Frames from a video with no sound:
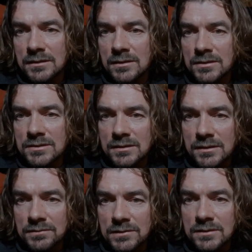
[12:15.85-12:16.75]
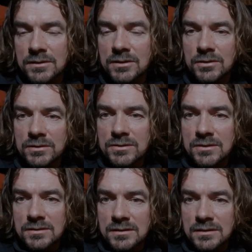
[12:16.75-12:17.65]
lots of different
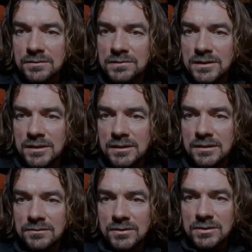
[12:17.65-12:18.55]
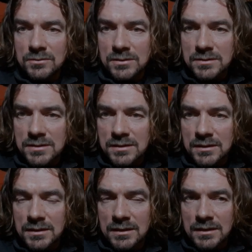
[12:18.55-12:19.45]
cultures, different individuals.
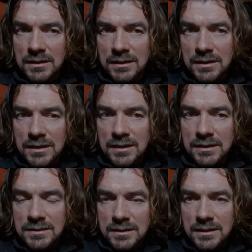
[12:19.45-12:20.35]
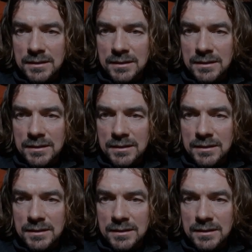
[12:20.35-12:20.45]
And